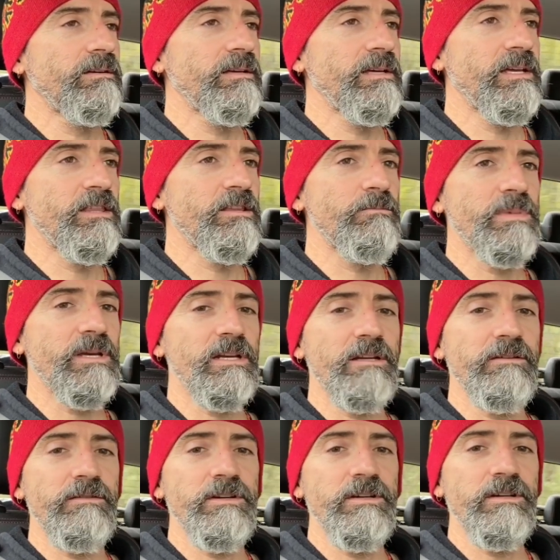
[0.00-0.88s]
in the
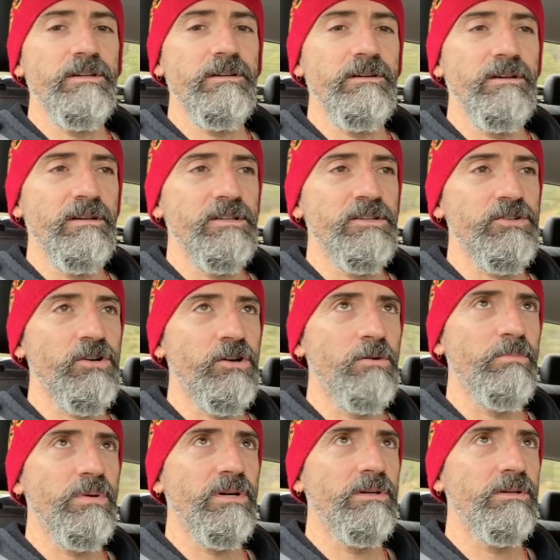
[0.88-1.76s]
middle of a
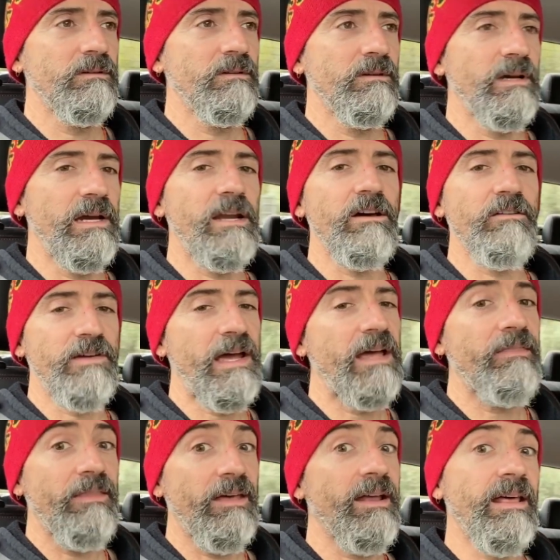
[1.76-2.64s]
job. And I've
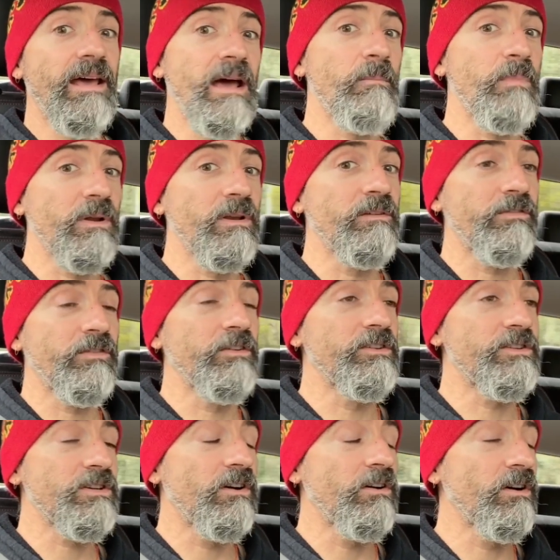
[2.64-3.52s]
had that happen a
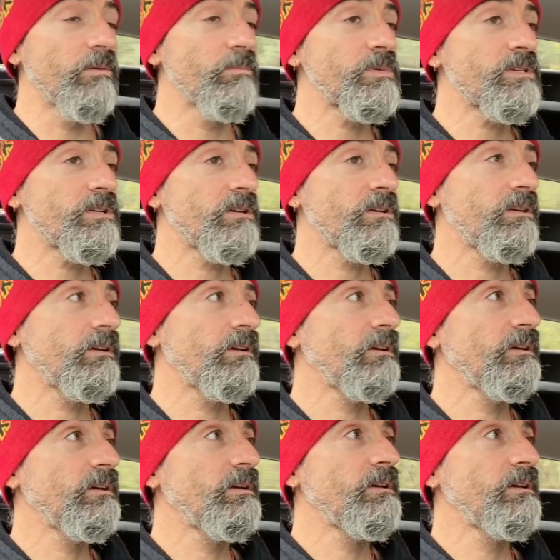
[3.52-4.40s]
few times.
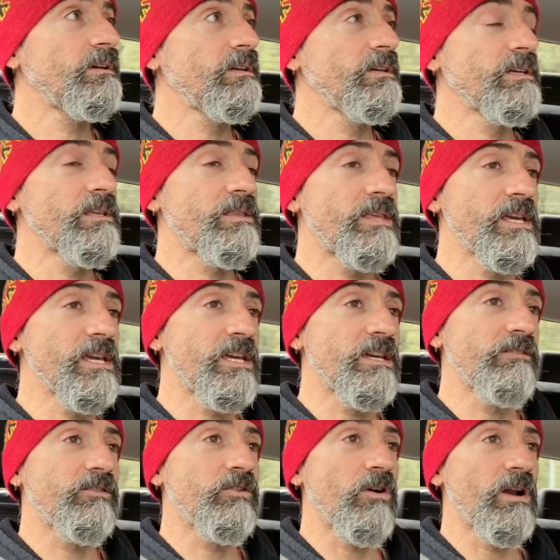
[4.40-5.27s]
You think
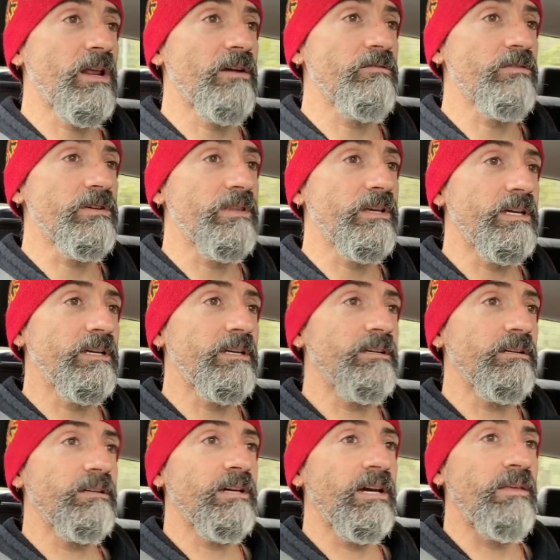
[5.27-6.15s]
you've got everything,
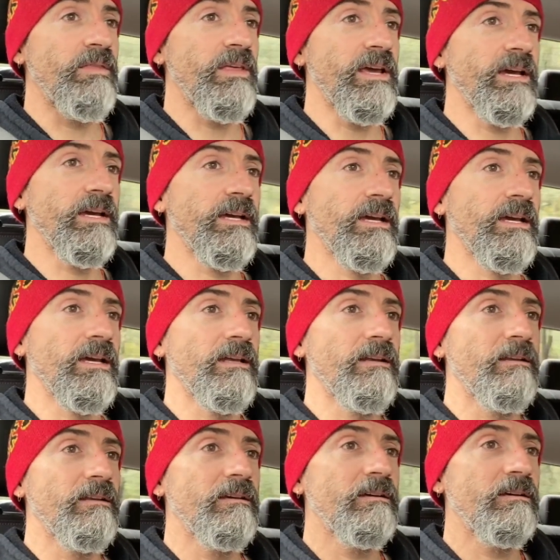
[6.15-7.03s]
and
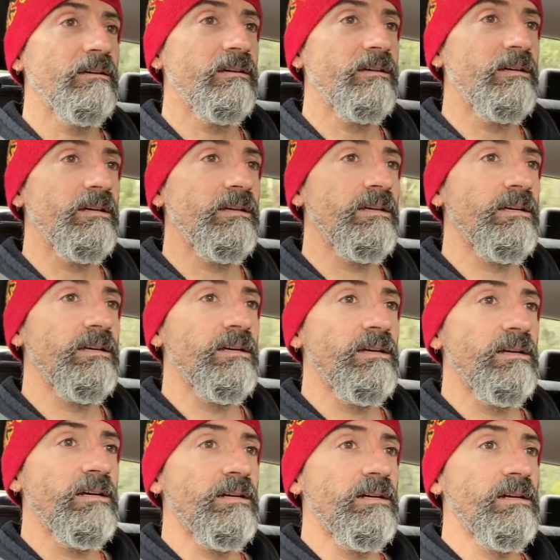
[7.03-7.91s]
then
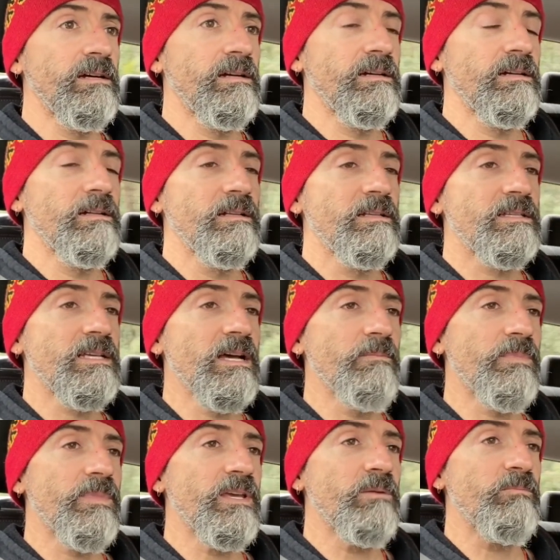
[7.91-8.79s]

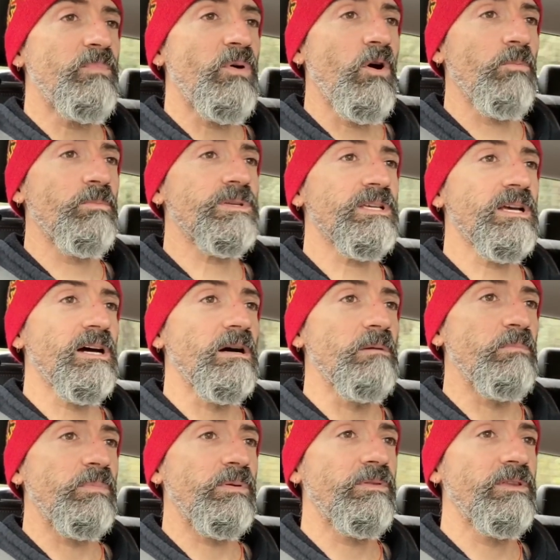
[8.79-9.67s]
something pops
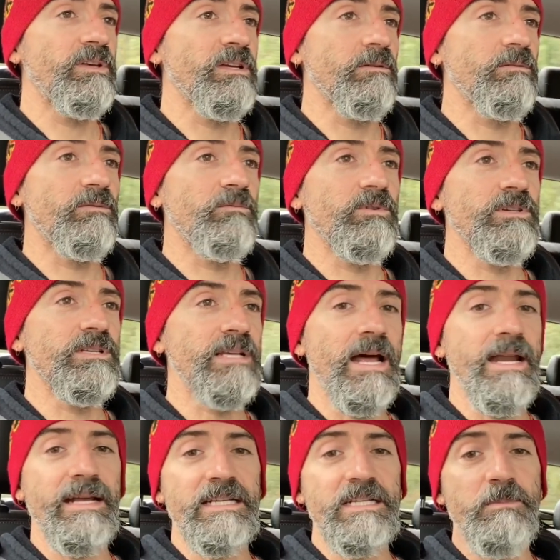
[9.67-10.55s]
up that was
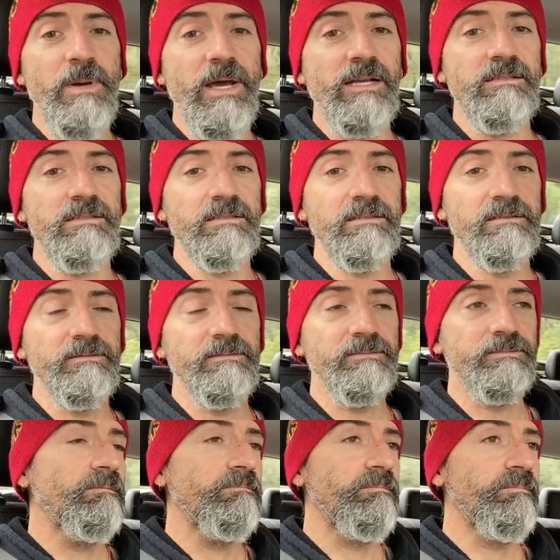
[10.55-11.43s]
unexpected,
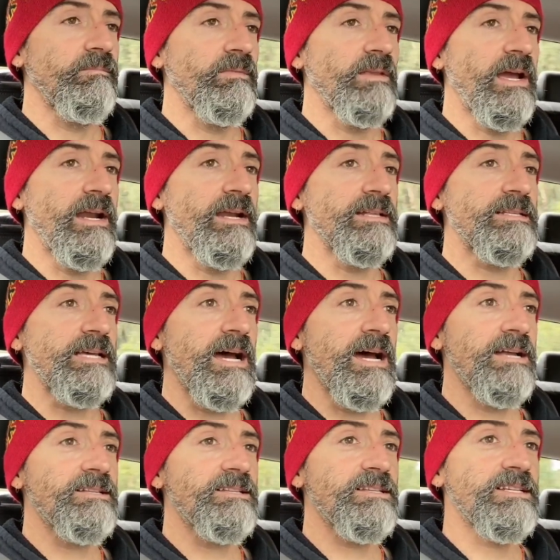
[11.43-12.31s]
and it's
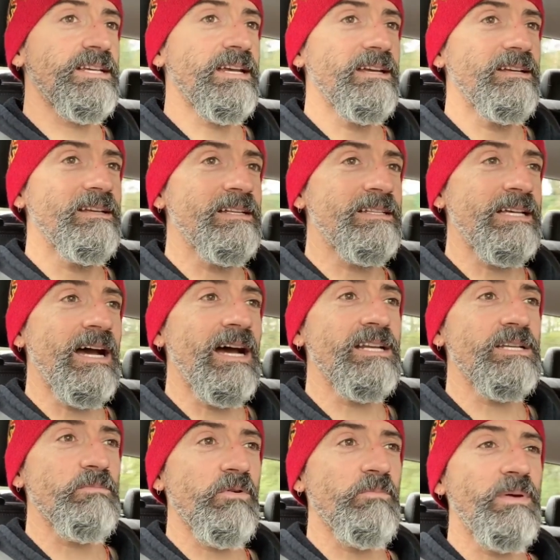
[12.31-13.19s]
hard
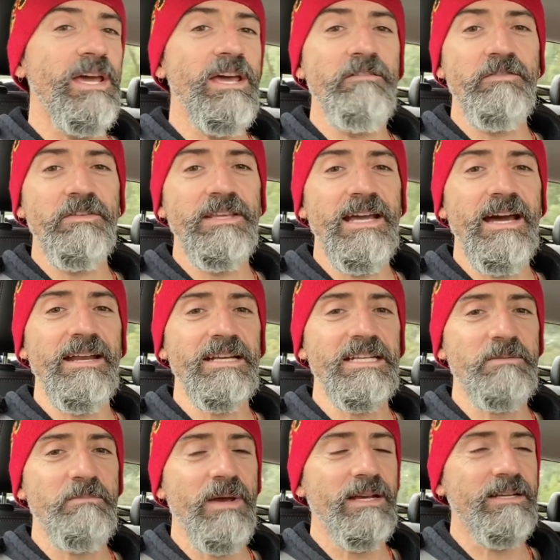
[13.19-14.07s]
to prepare for the
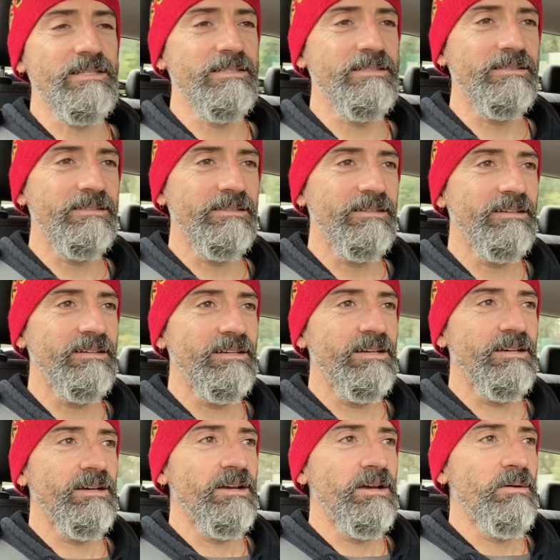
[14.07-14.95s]
unexpected.
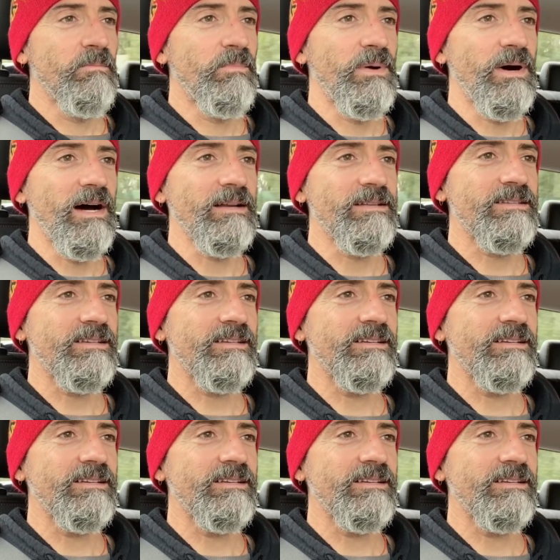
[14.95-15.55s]
But